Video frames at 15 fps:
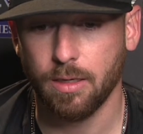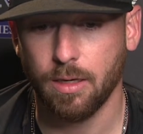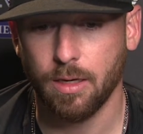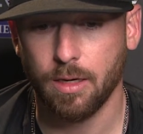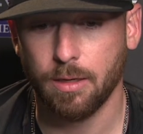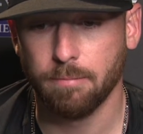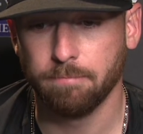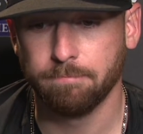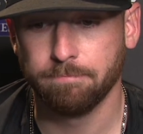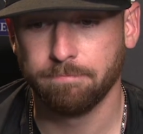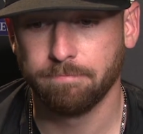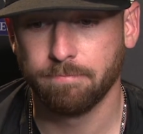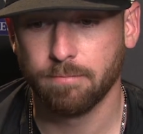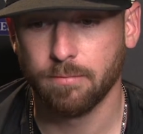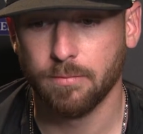Um,
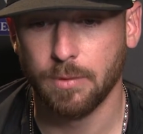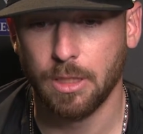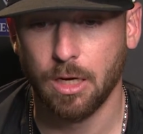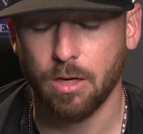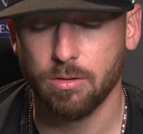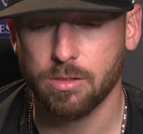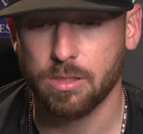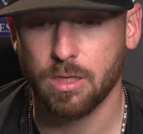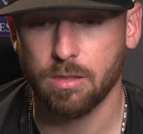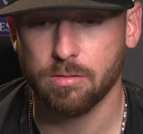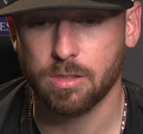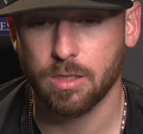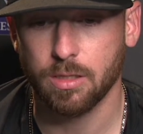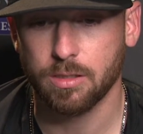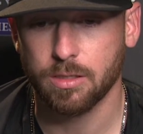you know, it was, it was
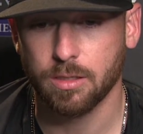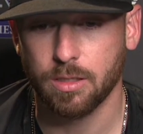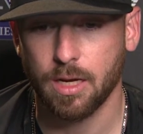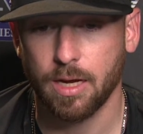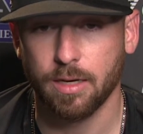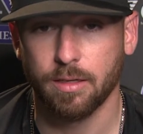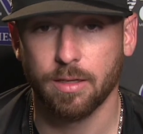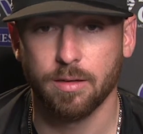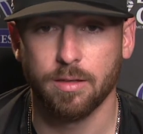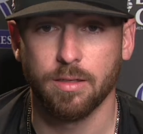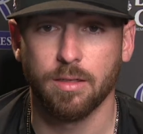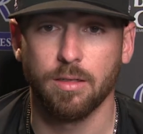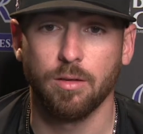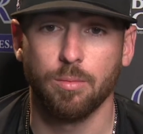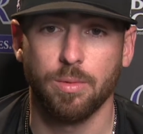good to kind of get in
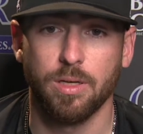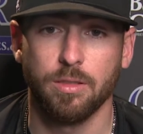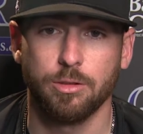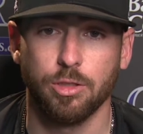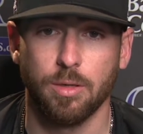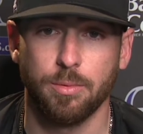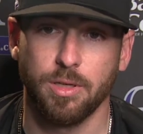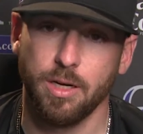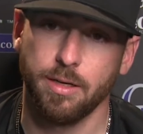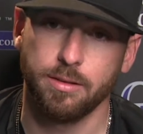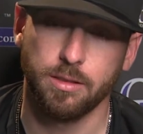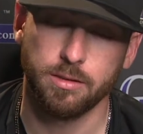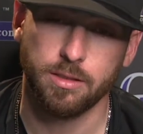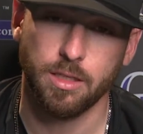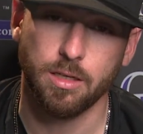a little bit of trouble there in
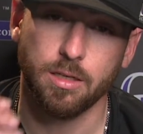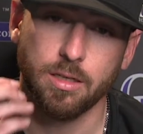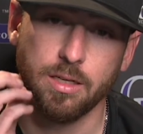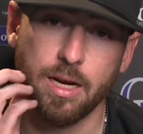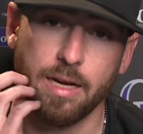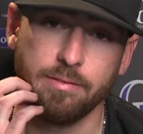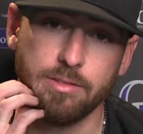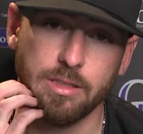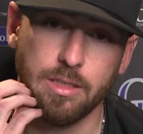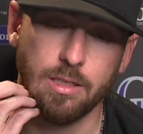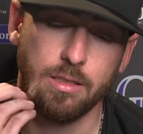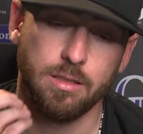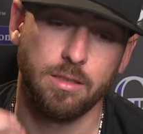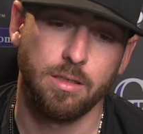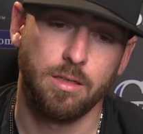the third and have to,